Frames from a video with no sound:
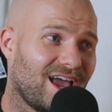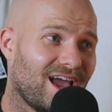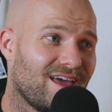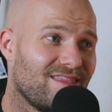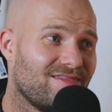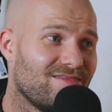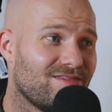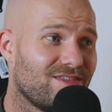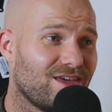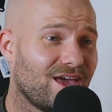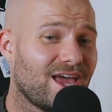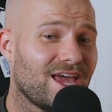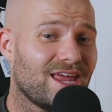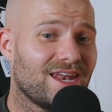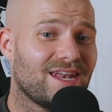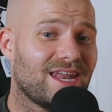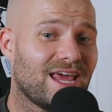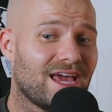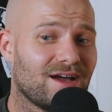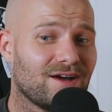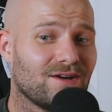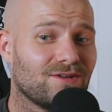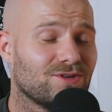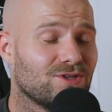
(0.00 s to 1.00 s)
And then
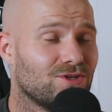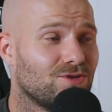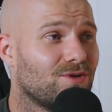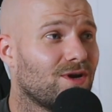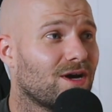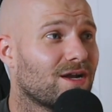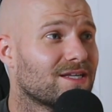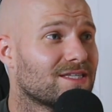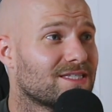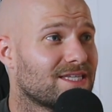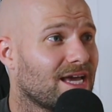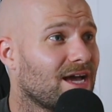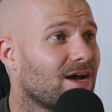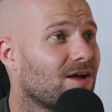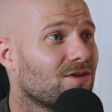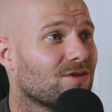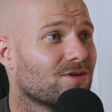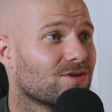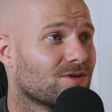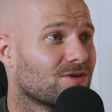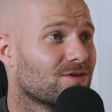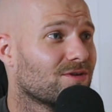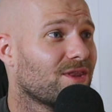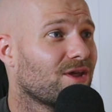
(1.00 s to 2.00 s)
now you got to tell
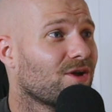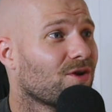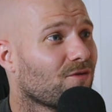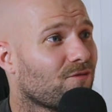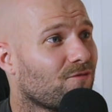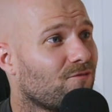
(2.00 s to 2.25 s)
her that her